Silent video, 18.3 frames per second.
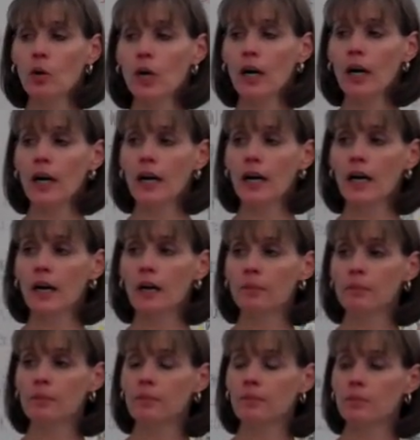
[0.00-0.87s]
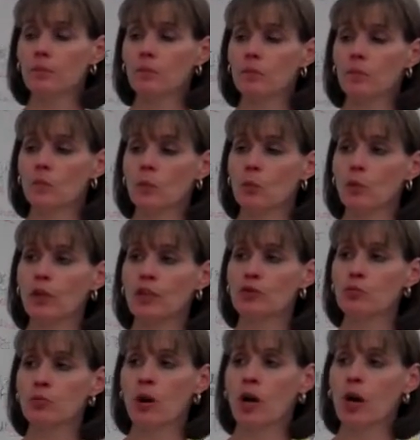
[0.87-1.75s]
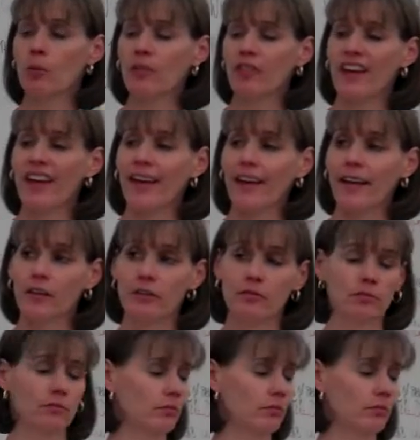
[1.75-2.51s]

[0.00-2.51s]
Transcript: off. What is wrong with A?